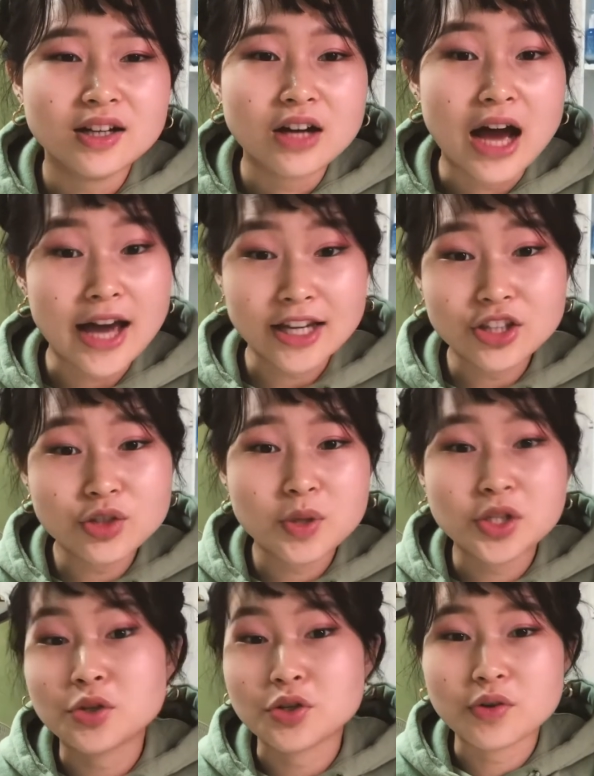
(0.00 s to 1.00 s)
I can do it,
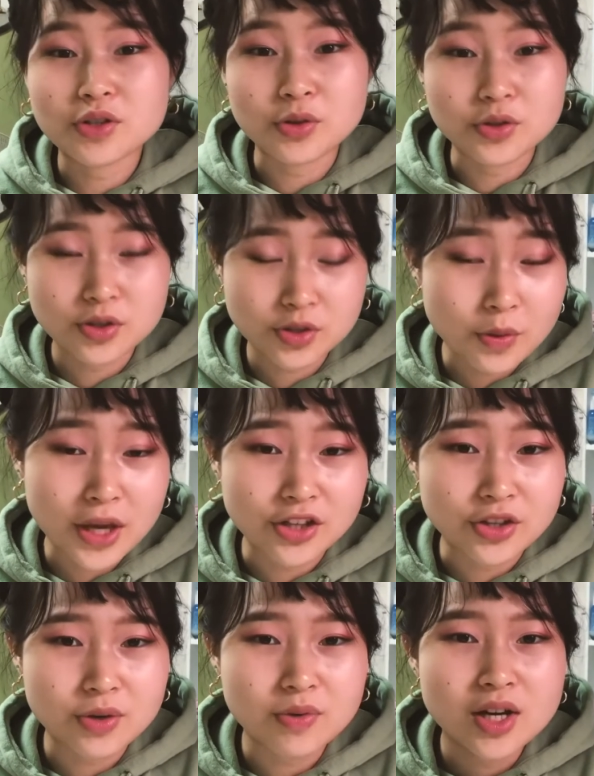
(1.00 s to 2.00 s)
so can
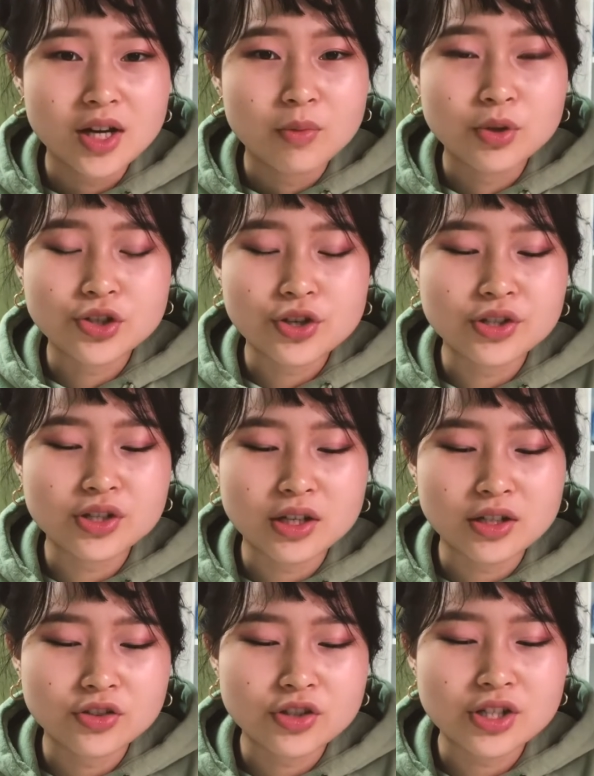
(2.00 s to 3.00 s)
you, which is
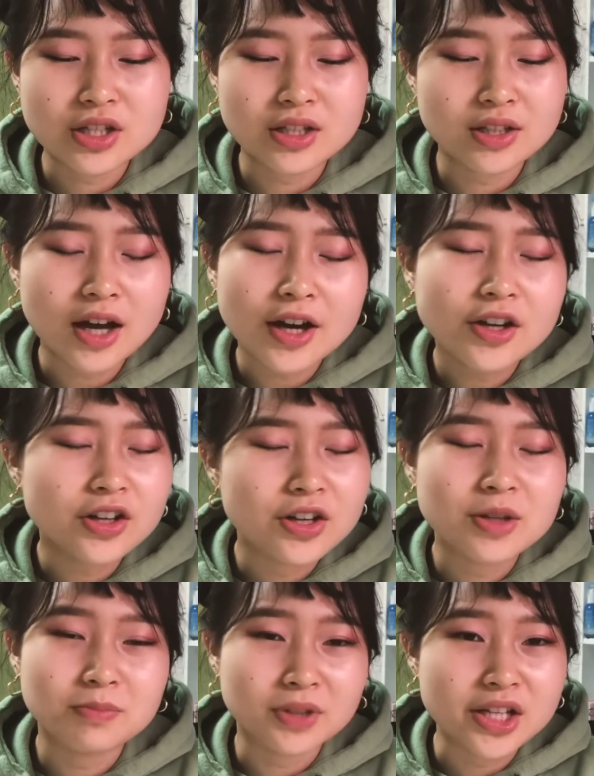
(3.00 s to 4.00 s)
just not a
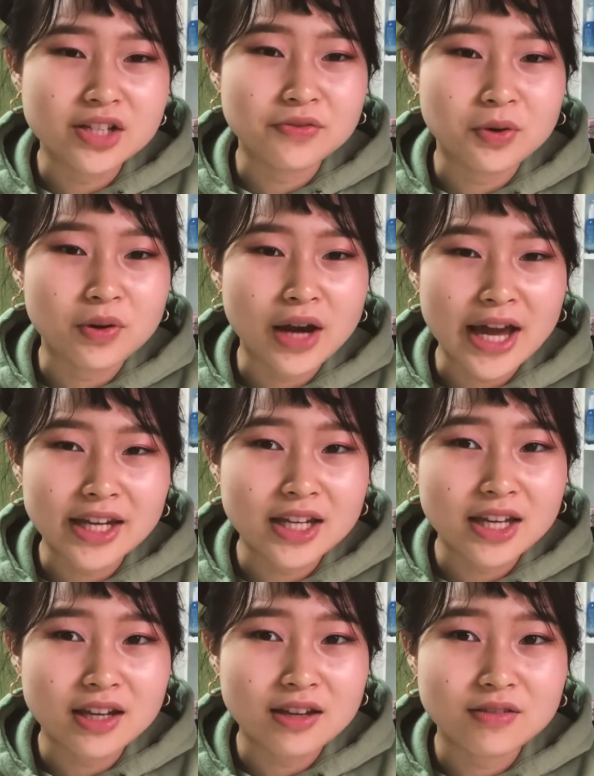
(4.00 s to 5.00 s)
good place for
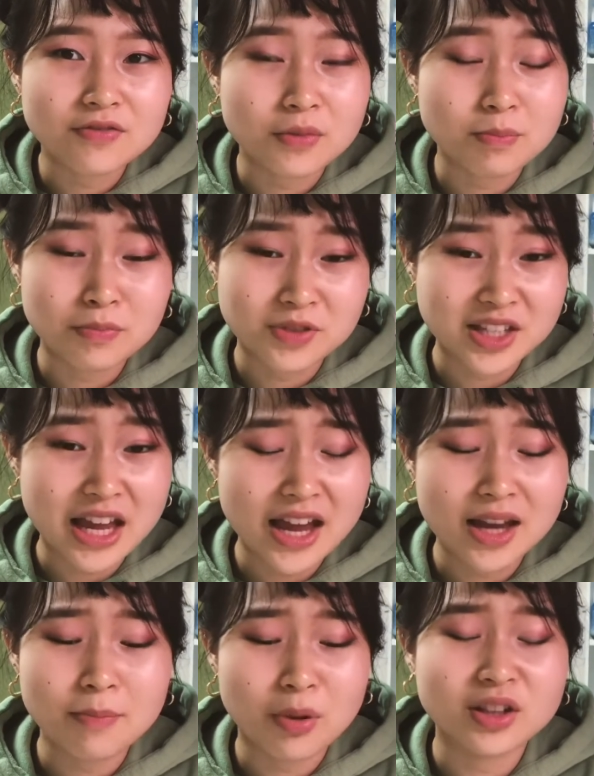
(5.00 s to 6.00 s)
any,
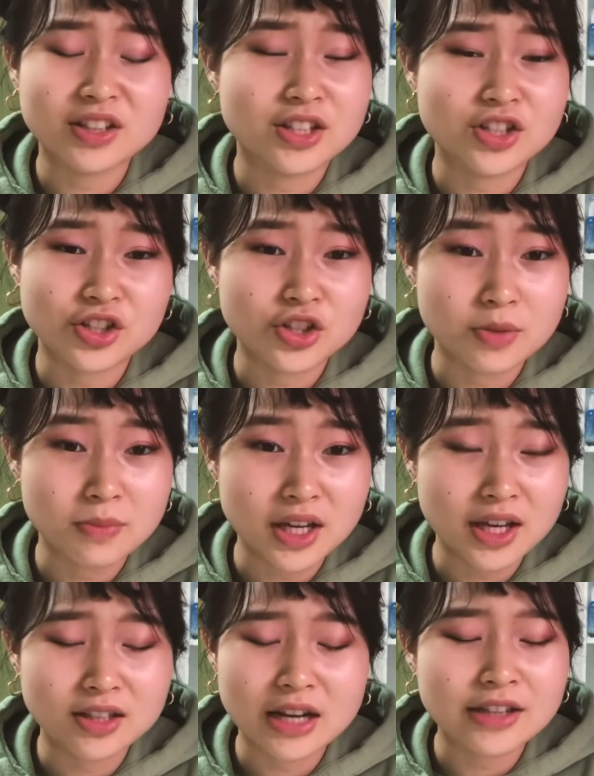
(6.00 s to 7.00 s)
say, politician to be
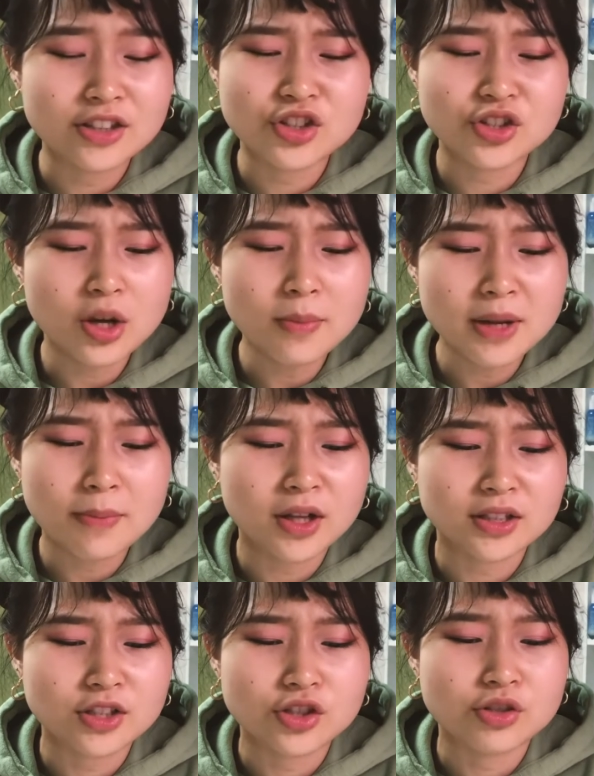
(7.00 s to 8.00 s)
in. And there's so many
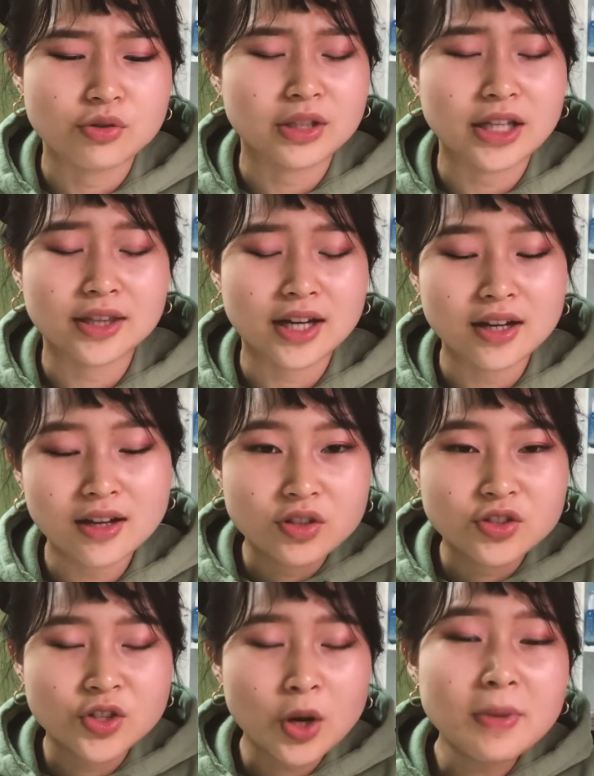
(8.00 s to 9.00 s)
politicians who are like that.
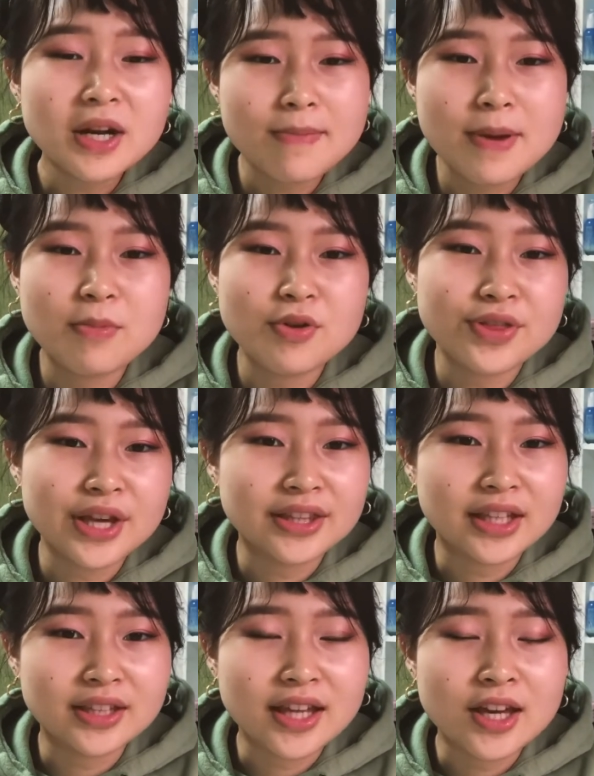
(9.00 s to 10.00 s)
So many people think
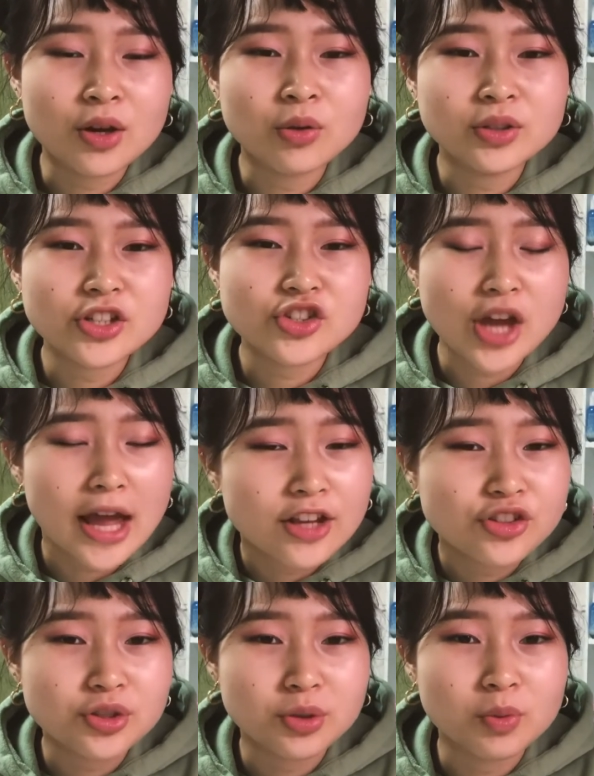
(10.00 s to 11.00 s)
that they can only
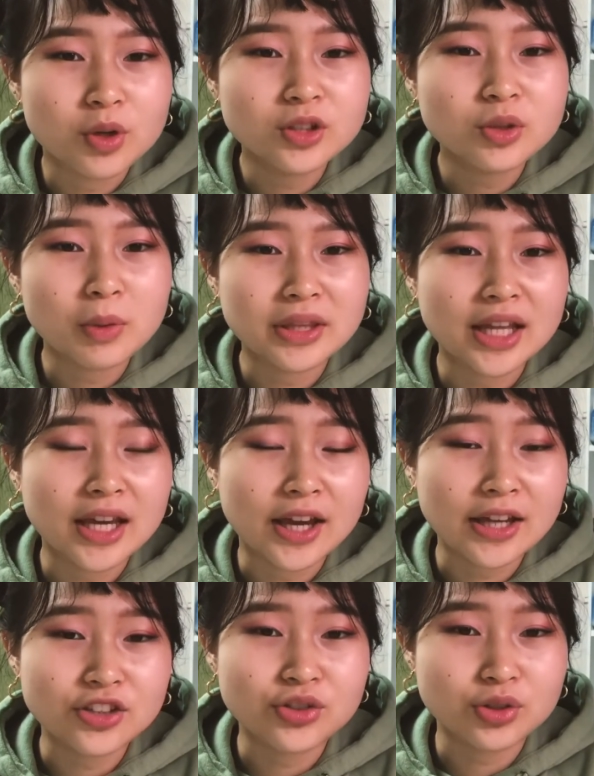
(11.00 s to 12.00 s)
change the world when they
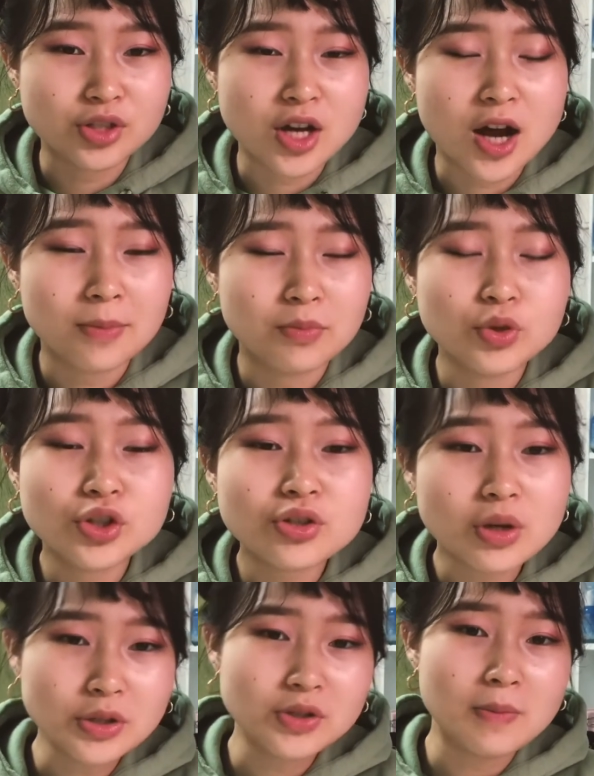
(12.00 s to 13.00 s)
get to the top, which is
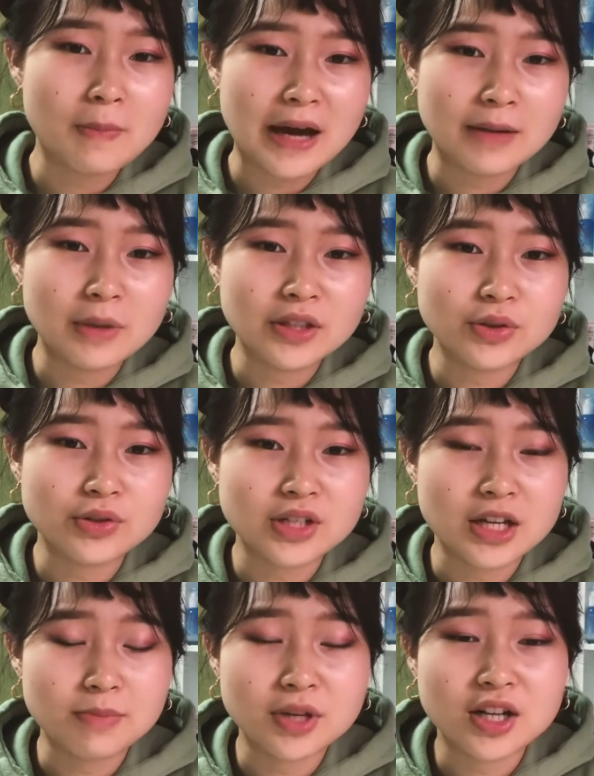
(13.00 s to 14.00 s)
also a bad mental
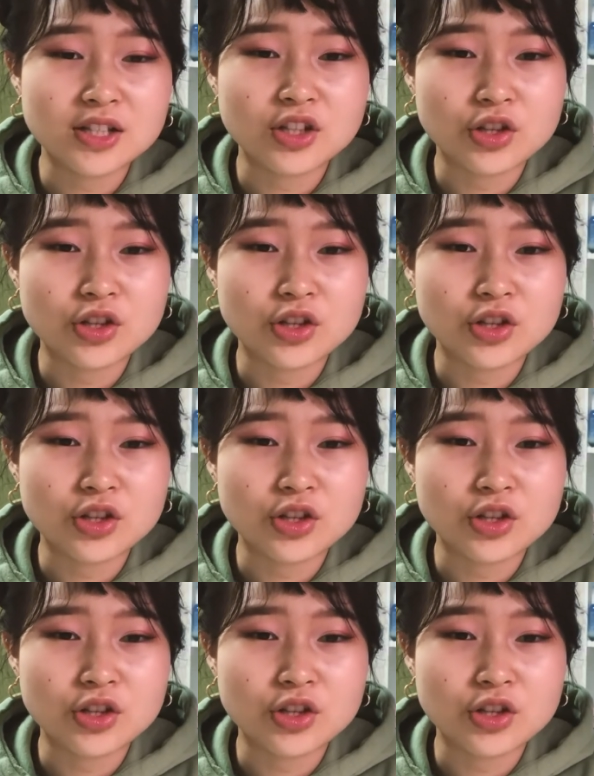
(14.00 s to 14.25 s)
state because